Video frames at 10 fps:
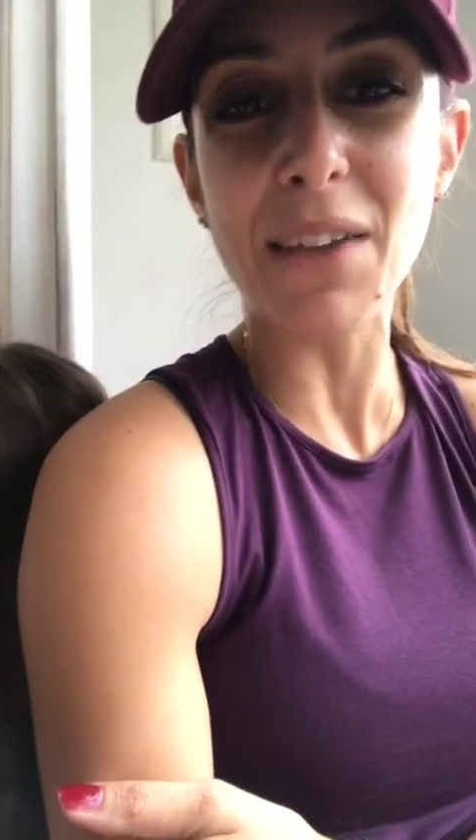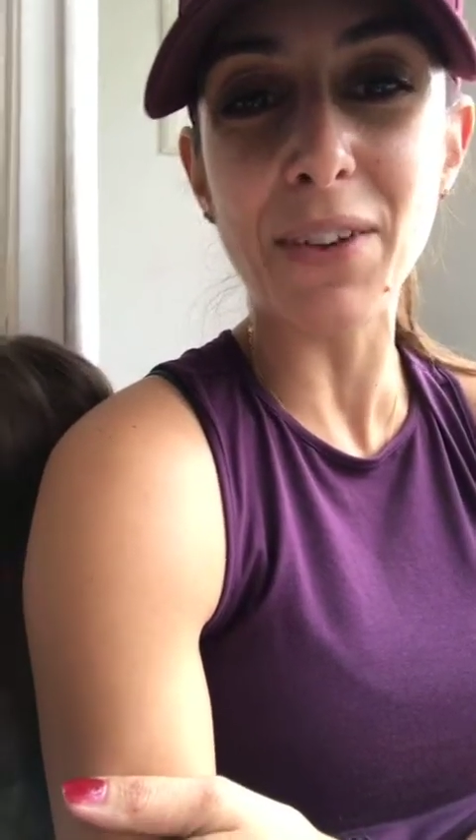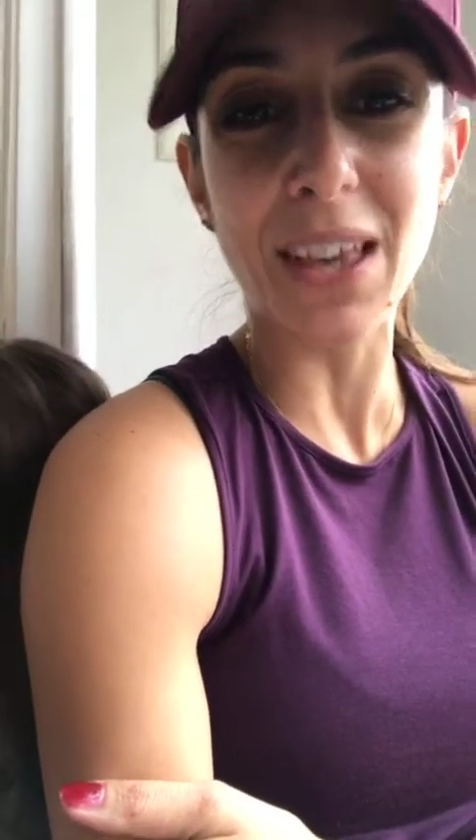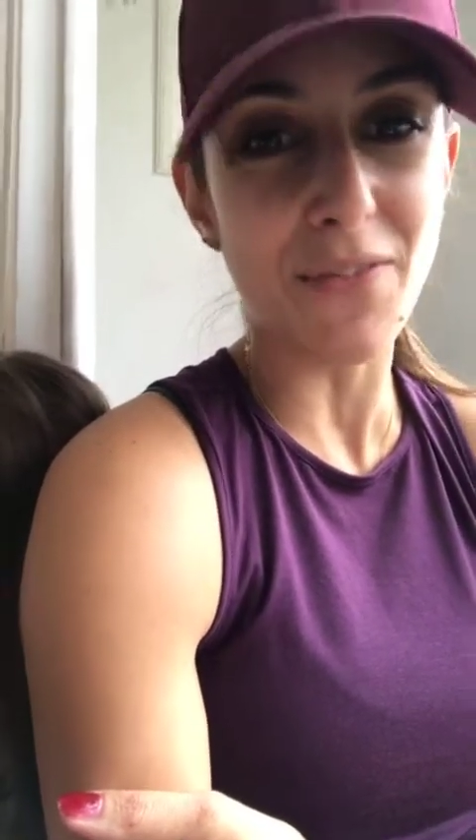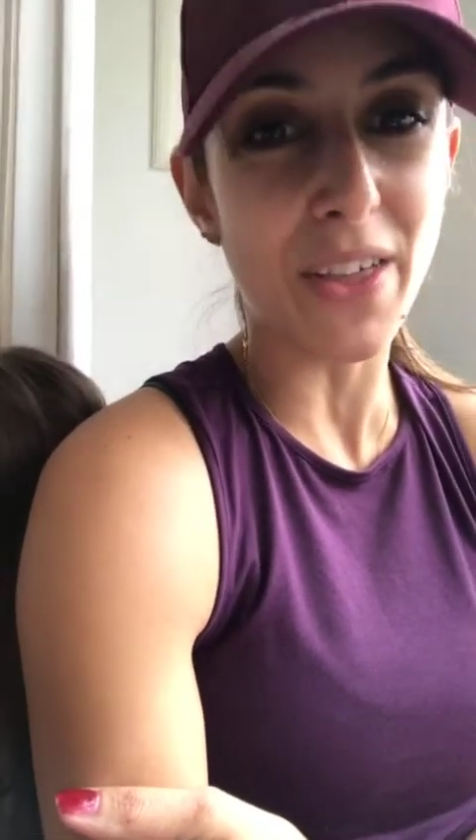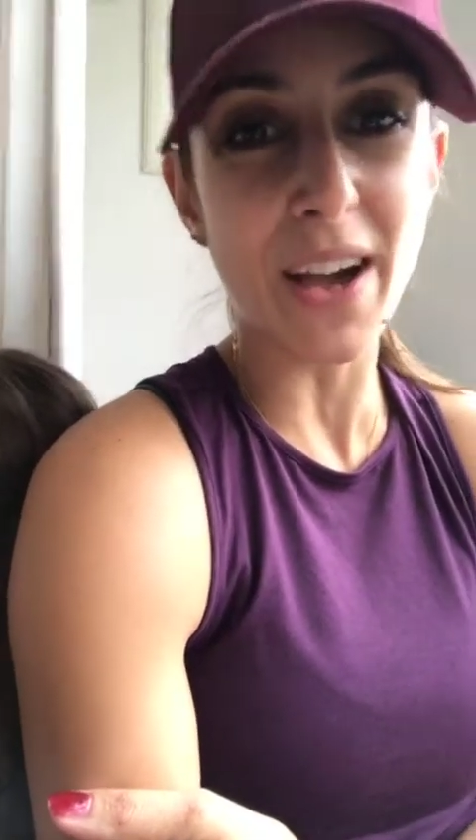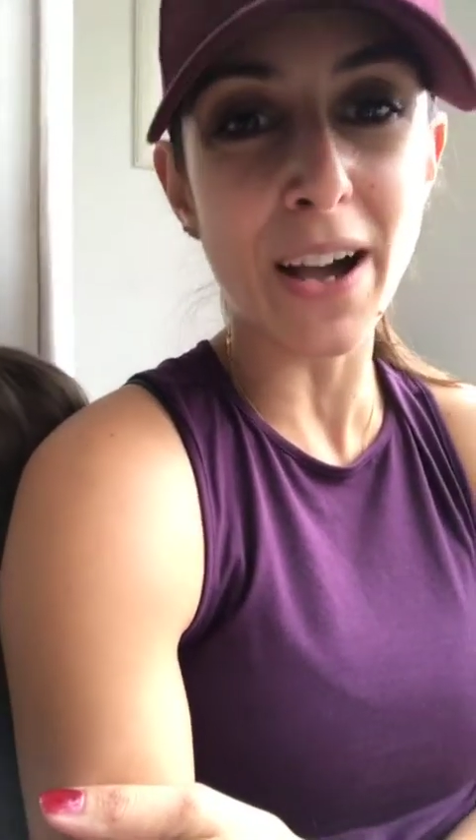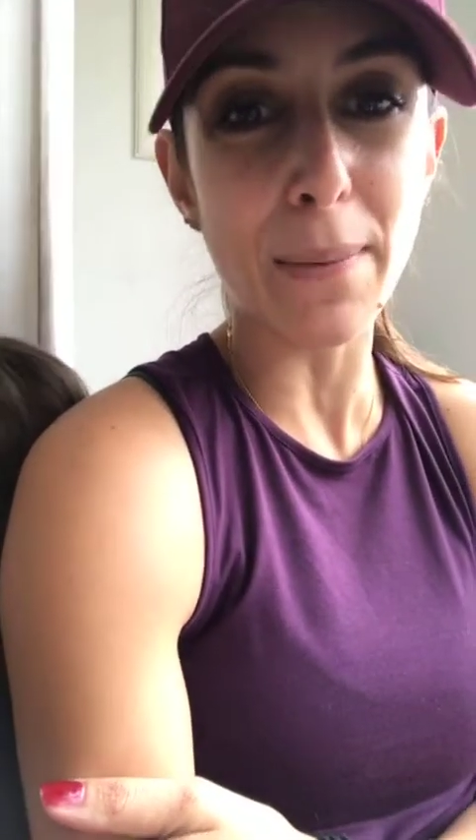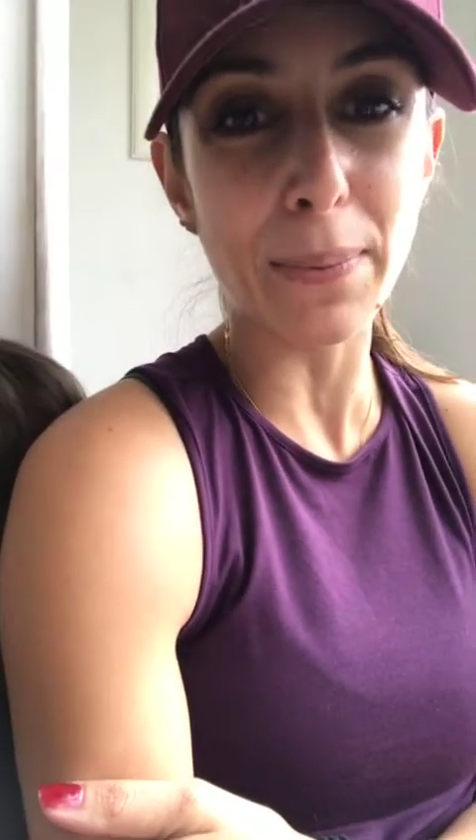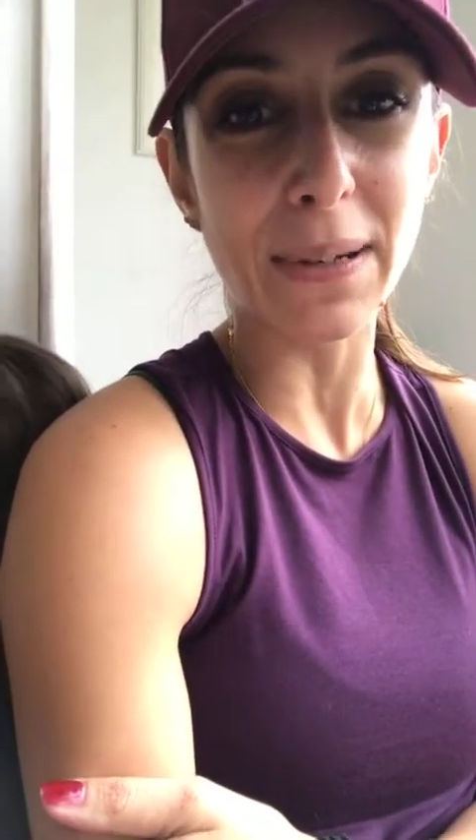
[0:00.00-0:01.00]
ever give that
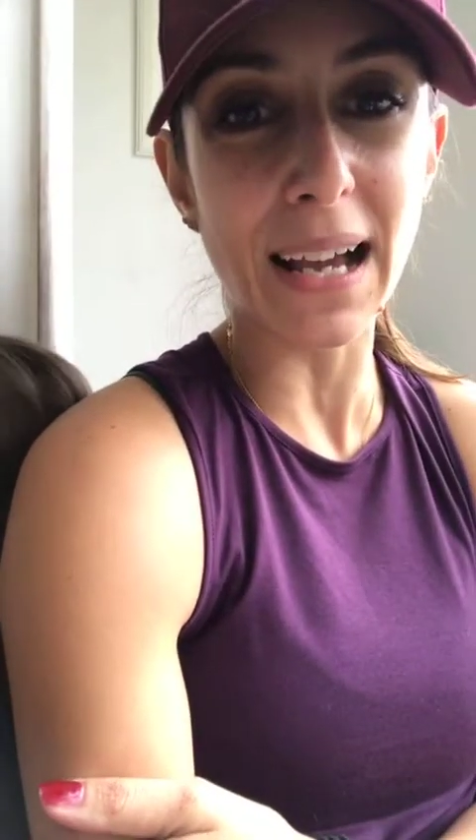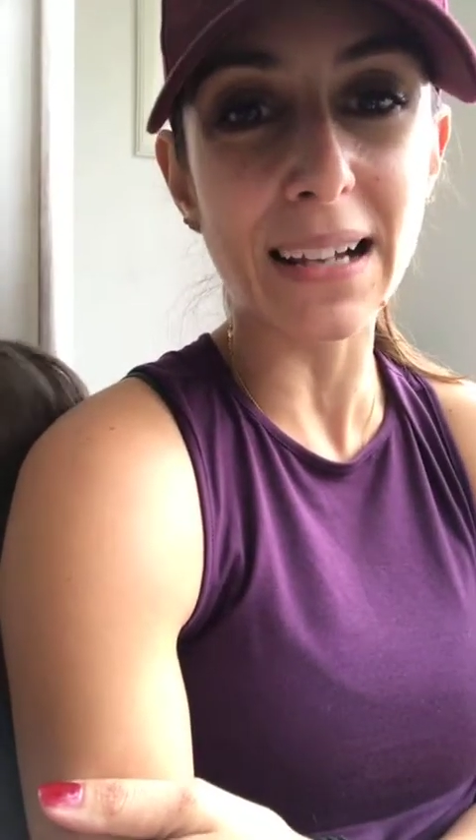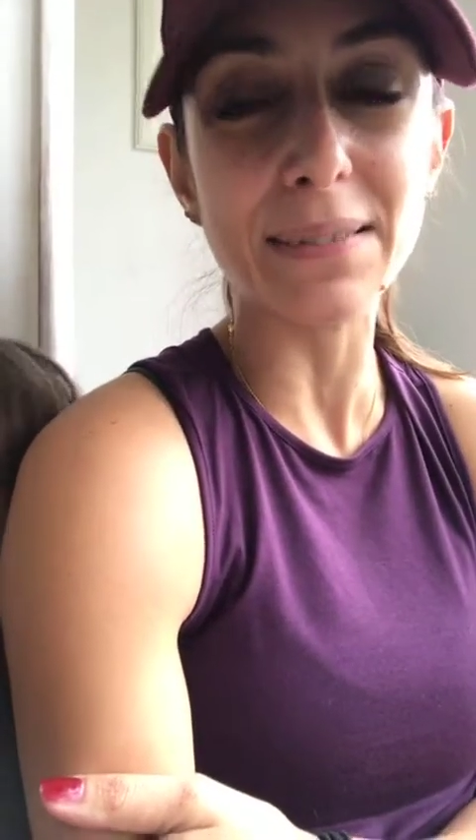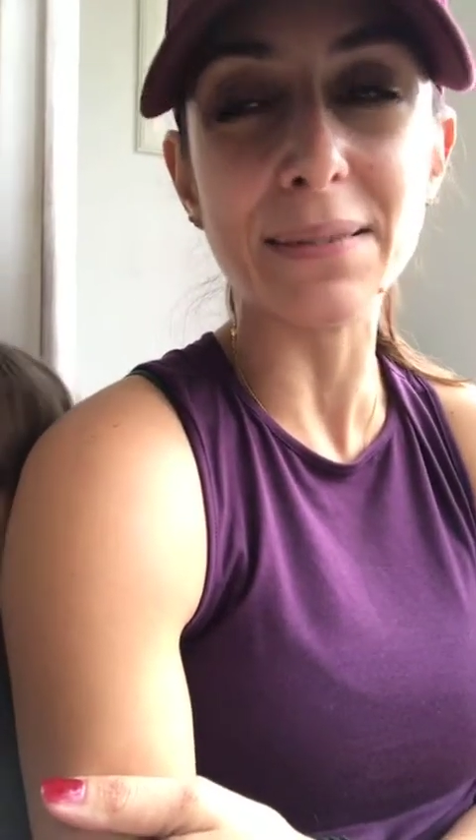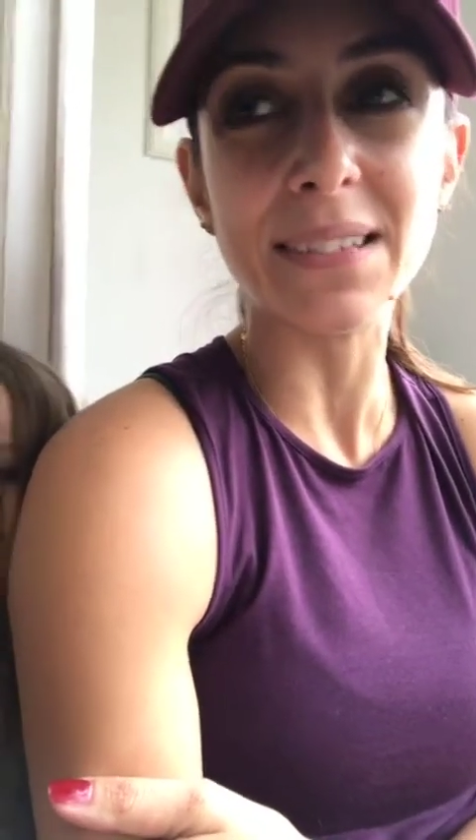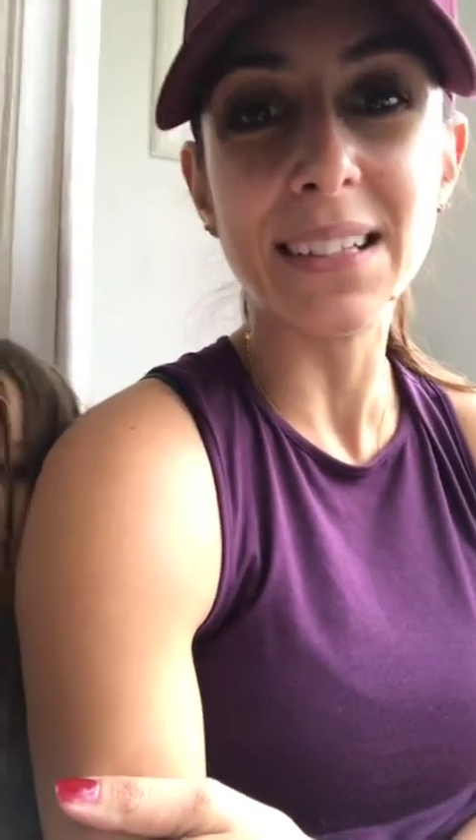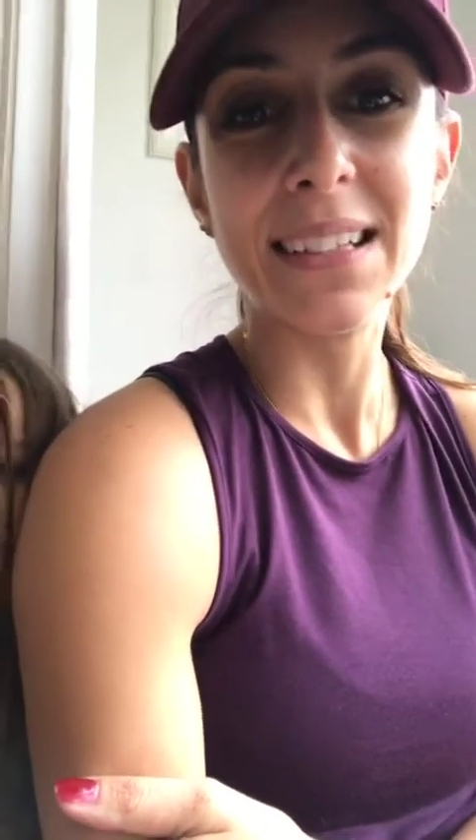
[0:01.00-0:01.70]
up now.